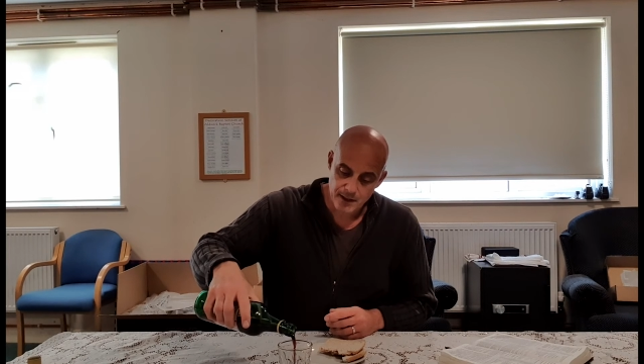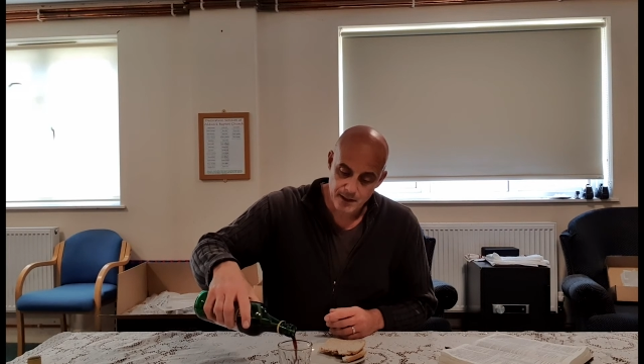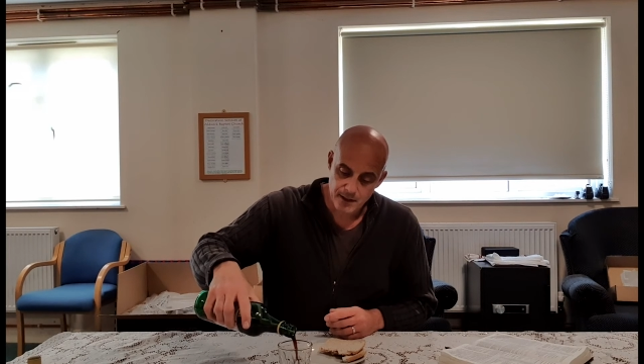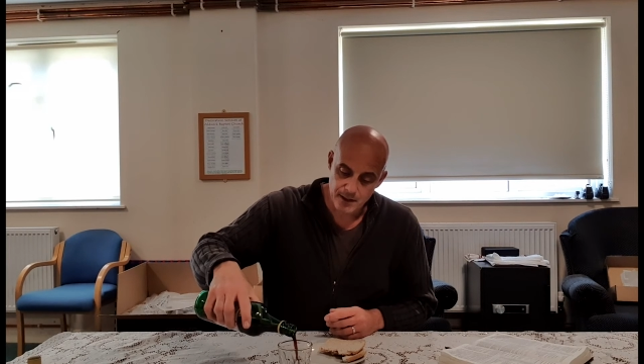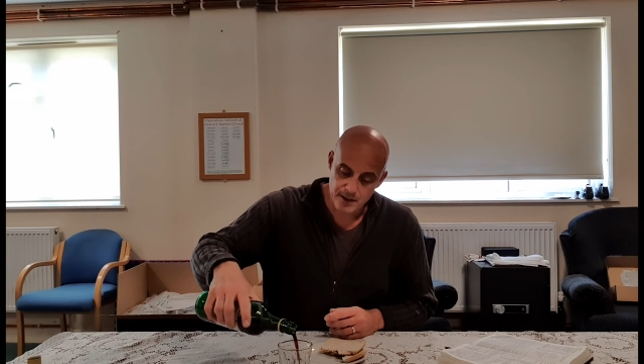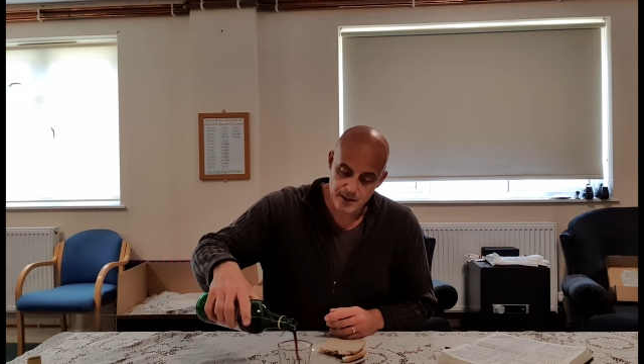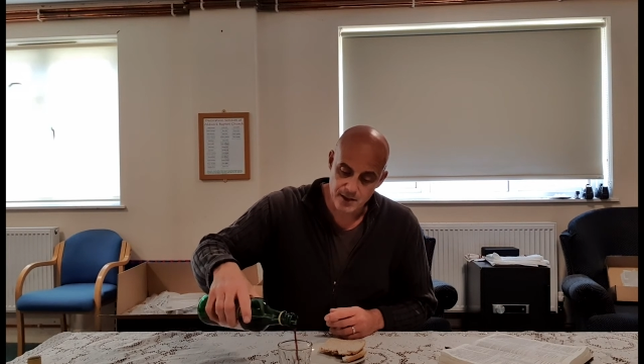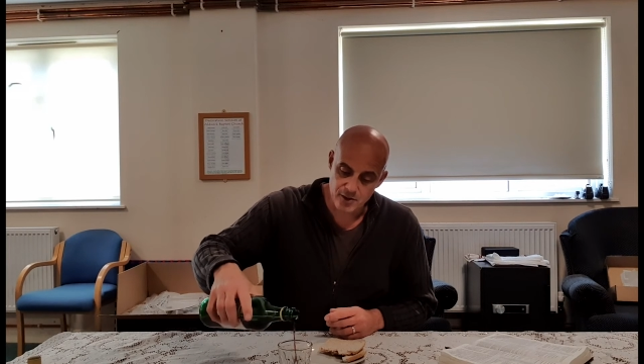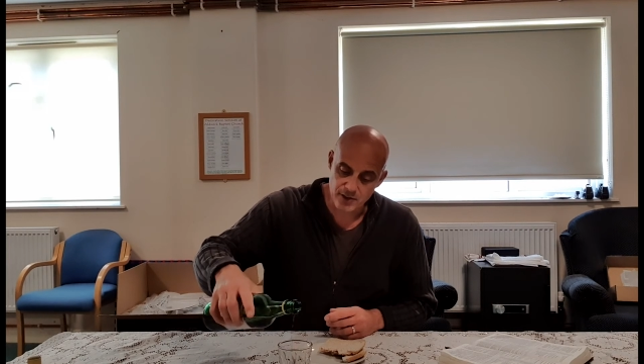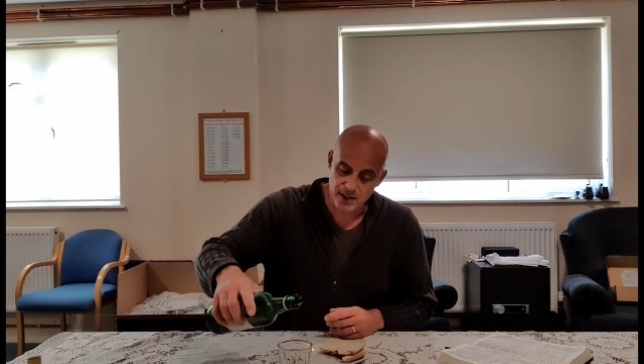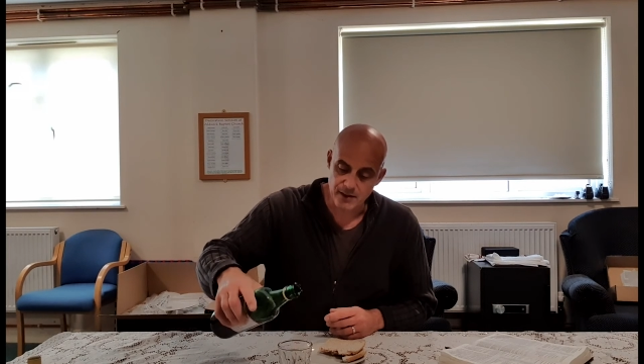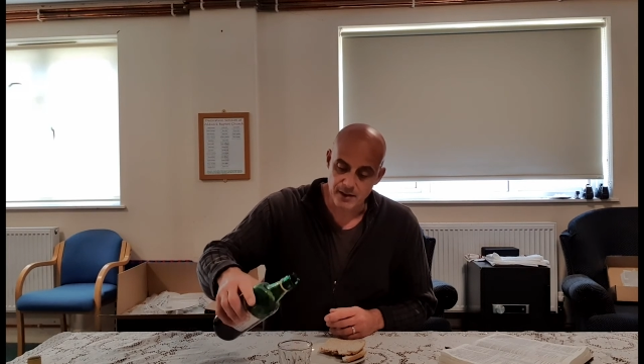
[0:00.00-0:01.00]
He said,
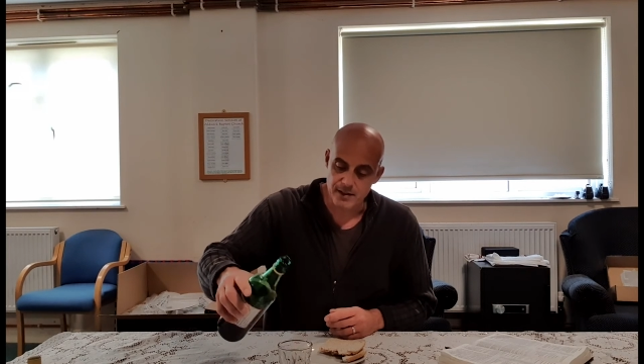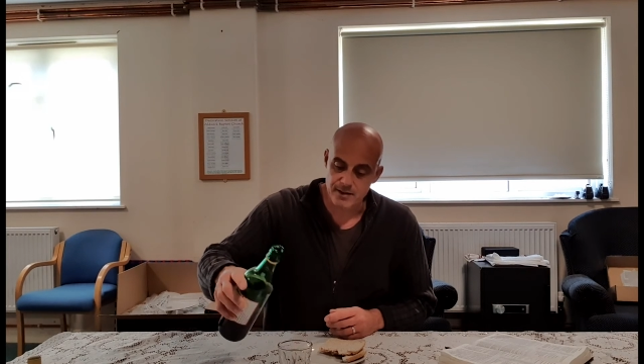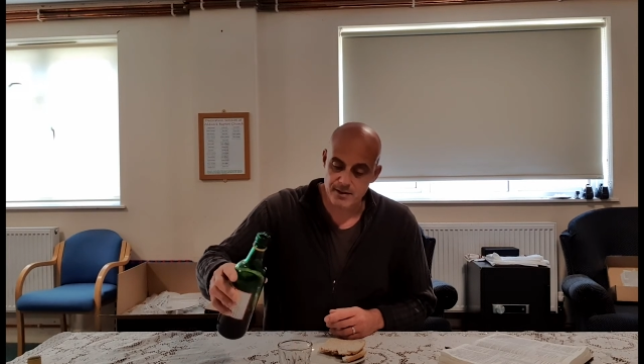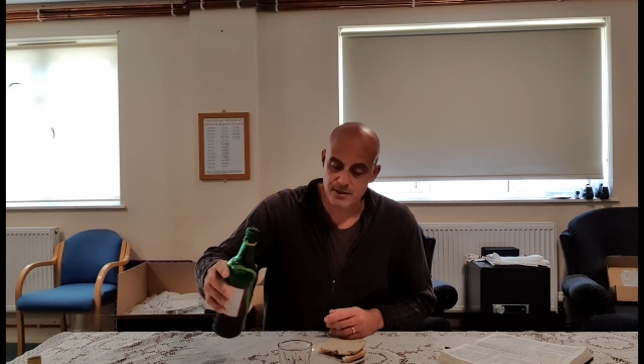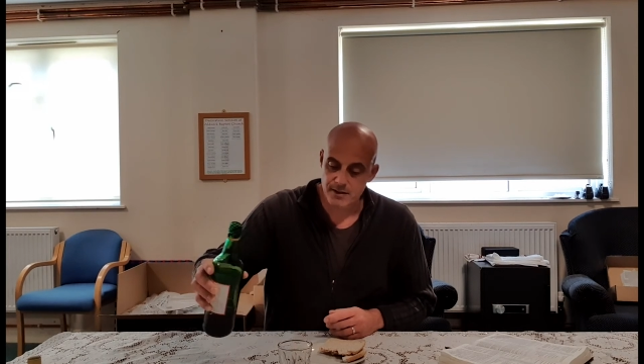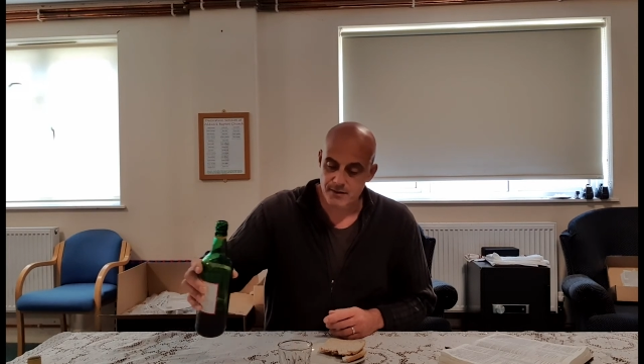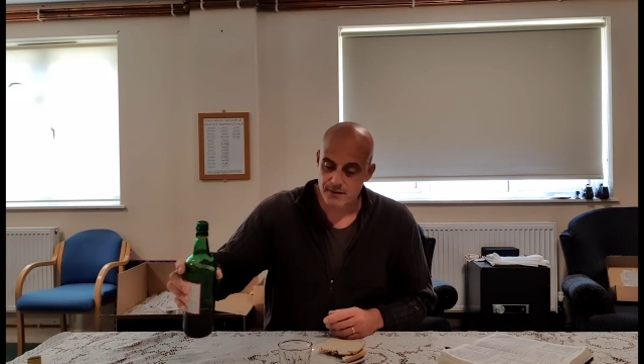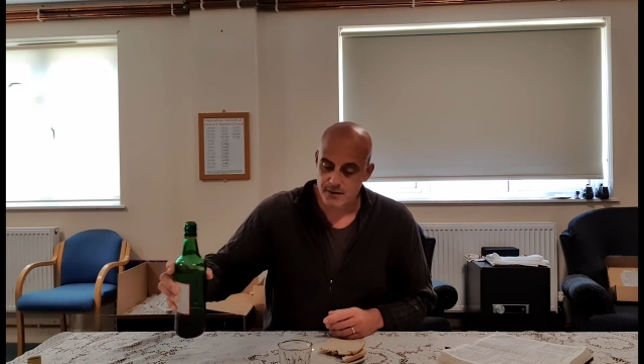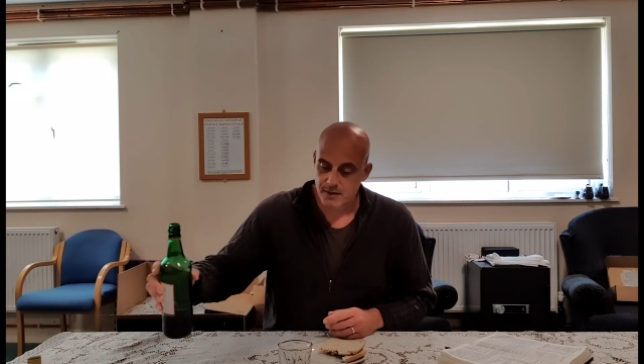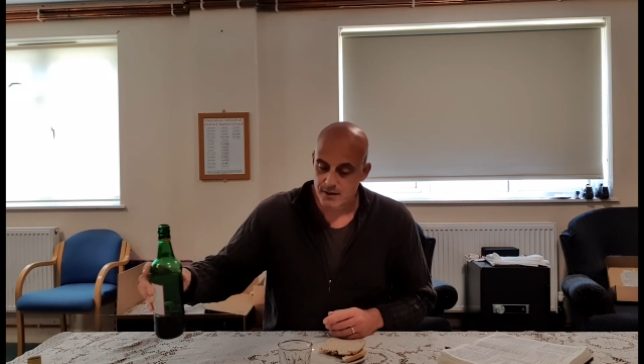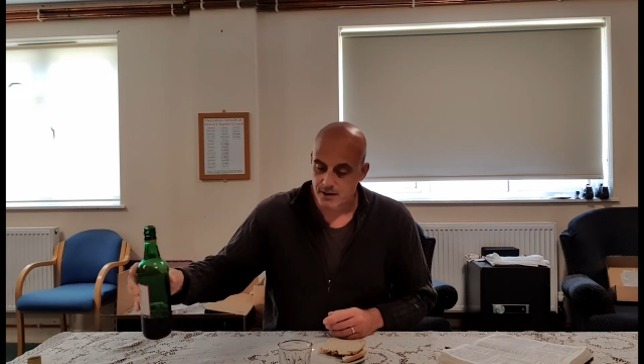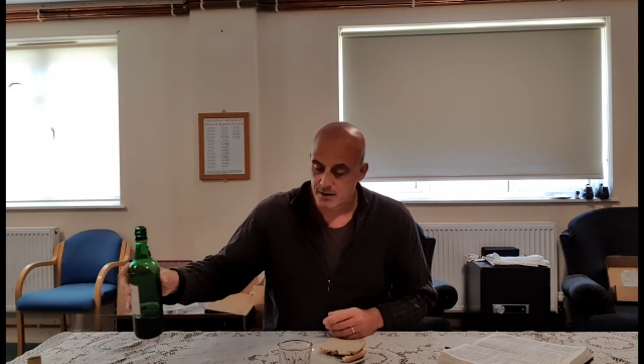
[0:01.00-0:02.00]
Drink this
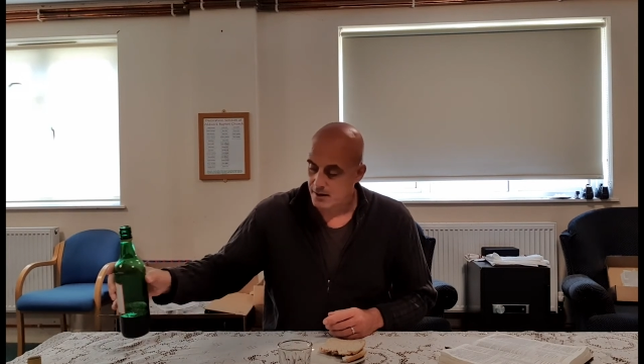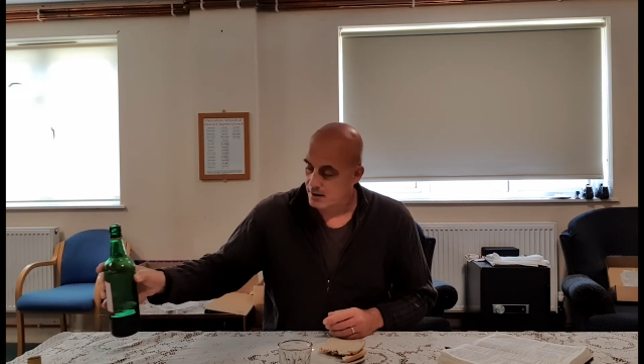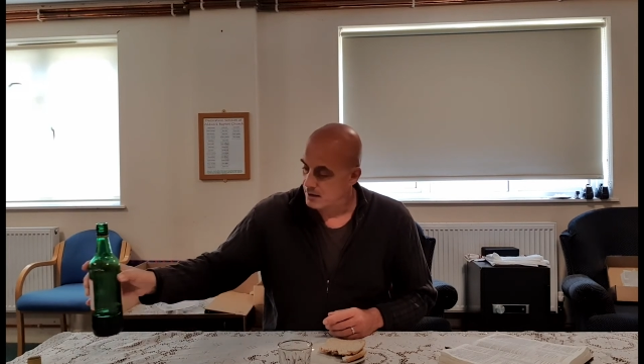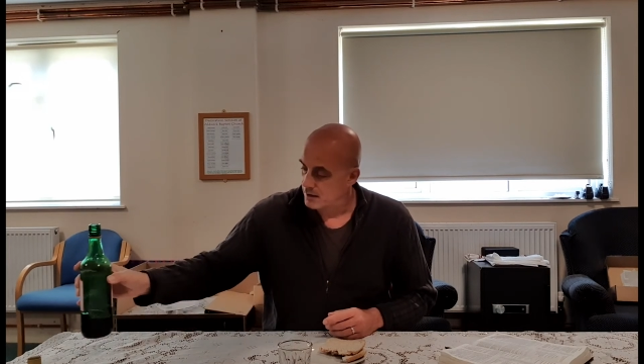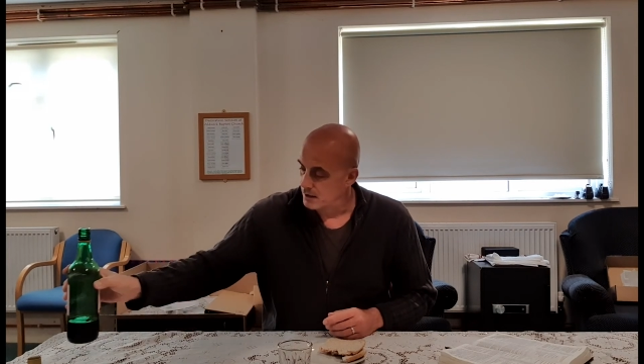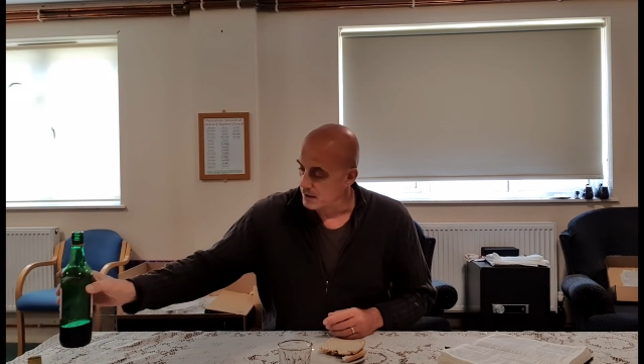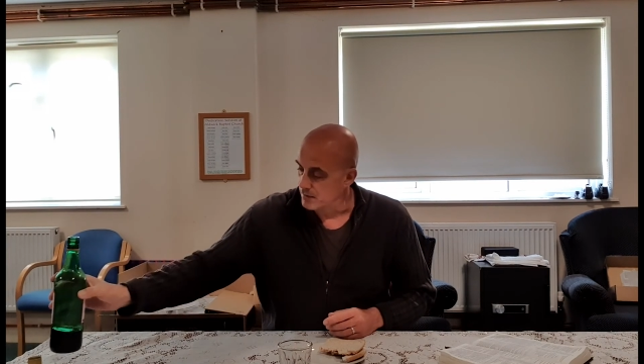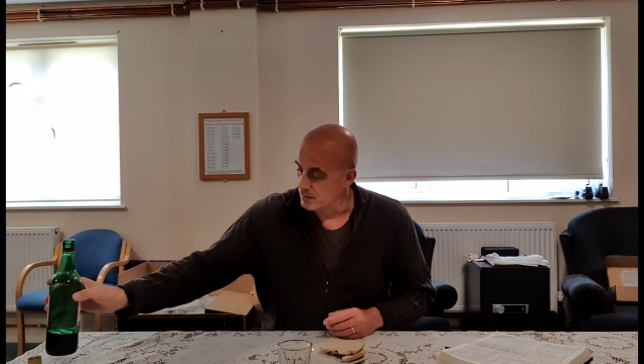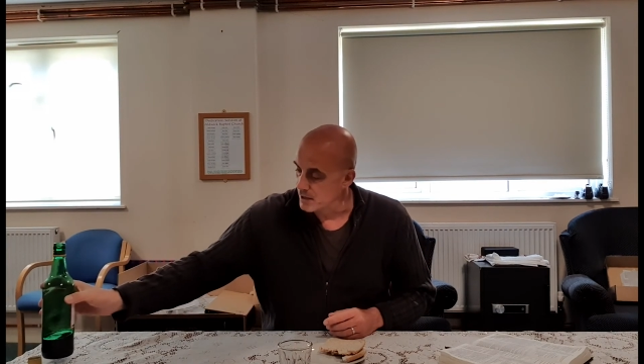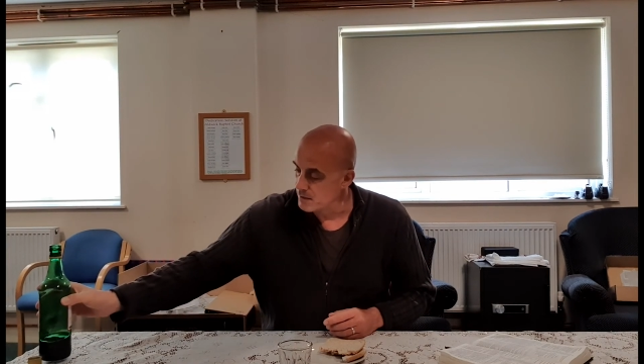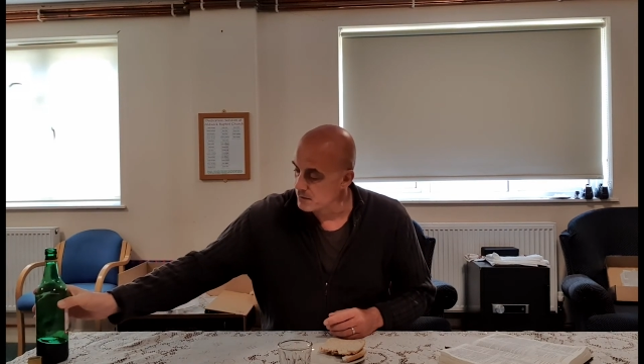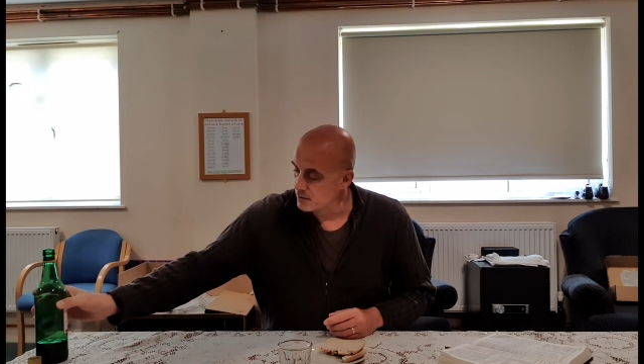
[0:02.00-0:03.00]
in
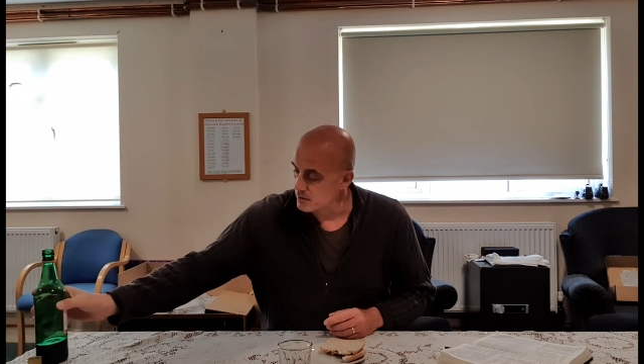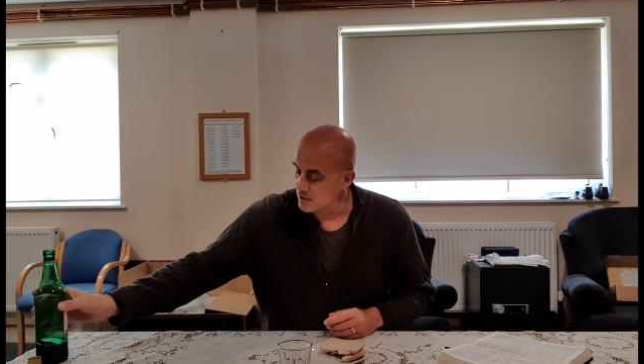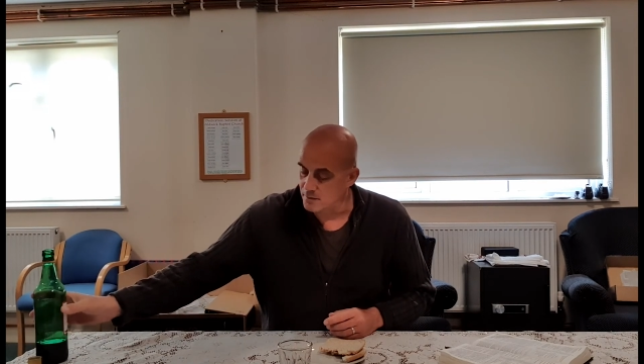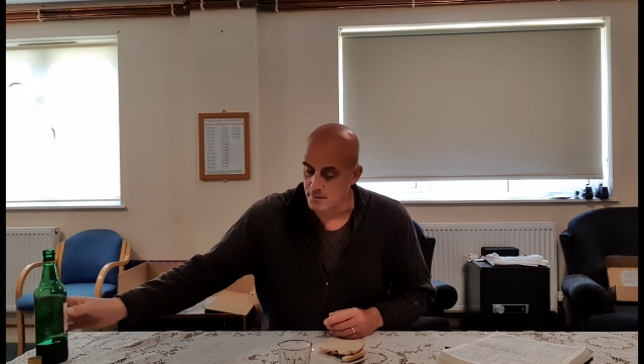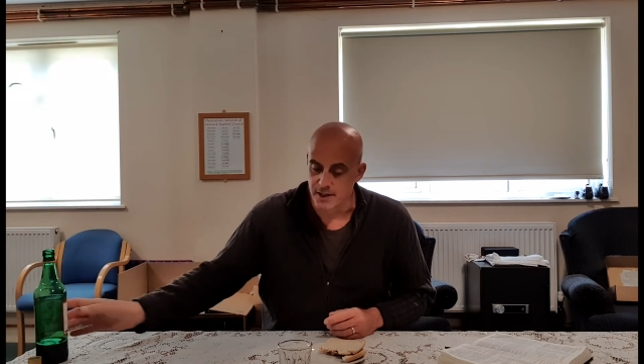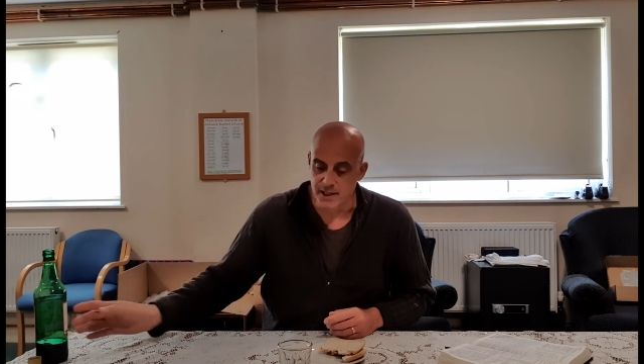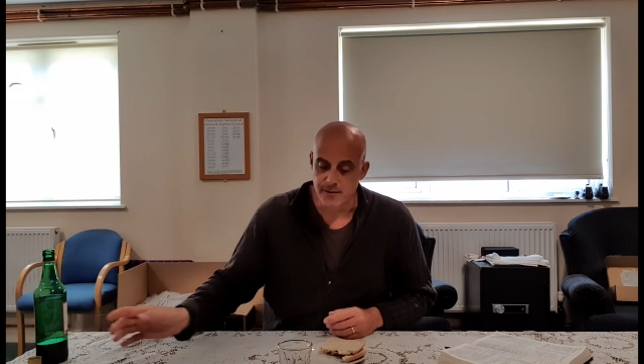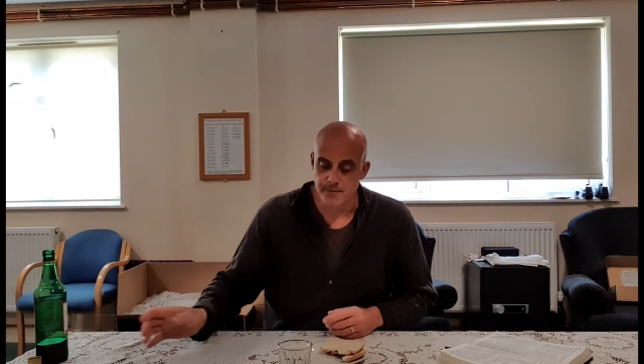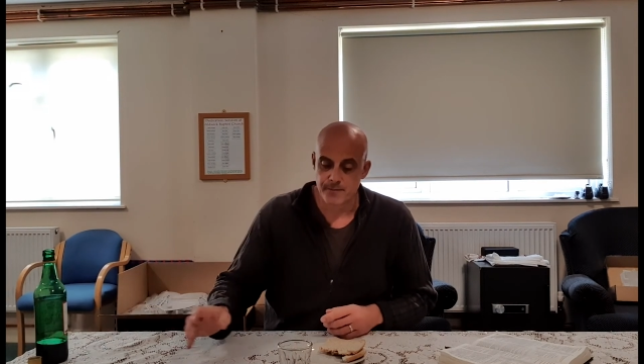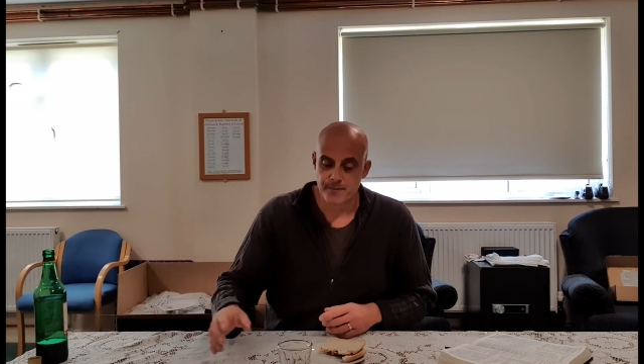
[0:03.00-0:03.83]
remembrance of me,